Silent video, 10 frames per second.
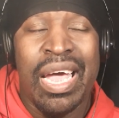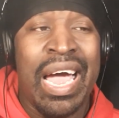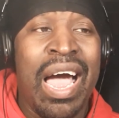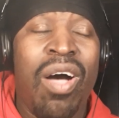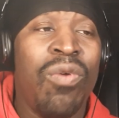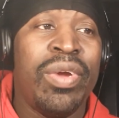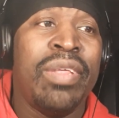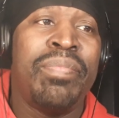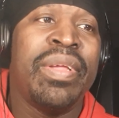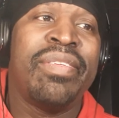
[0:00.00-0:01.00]
I
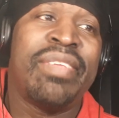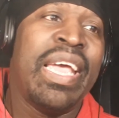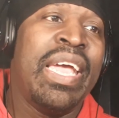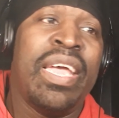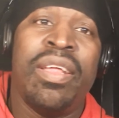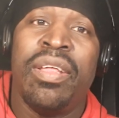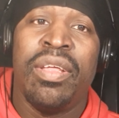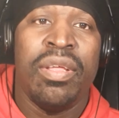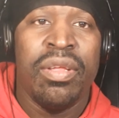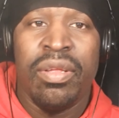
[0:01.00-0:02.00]
already been saying
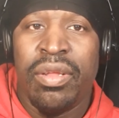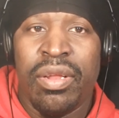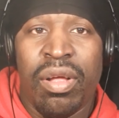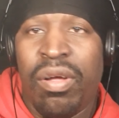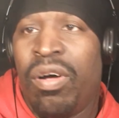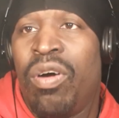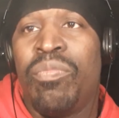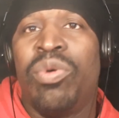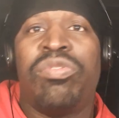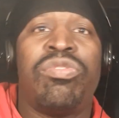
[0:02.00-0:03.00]

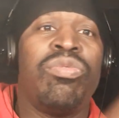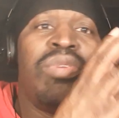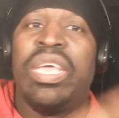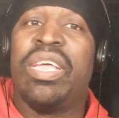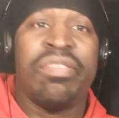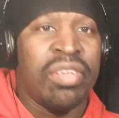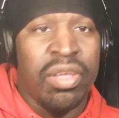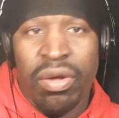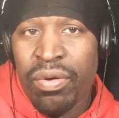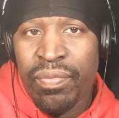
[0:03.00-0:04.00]
almost 2 years
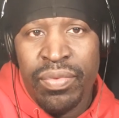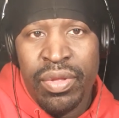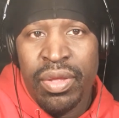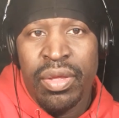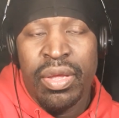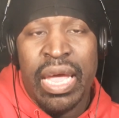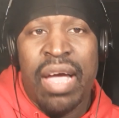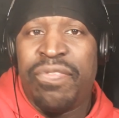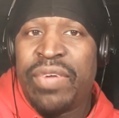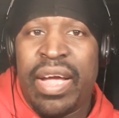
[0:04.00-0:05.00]
ago
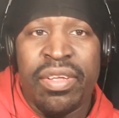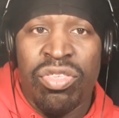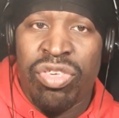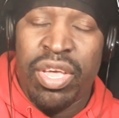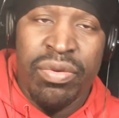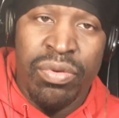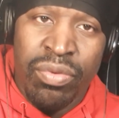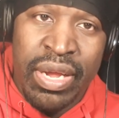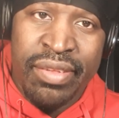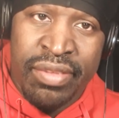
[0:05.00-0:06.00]
how fire Jerry
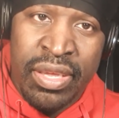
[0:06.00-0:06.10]
West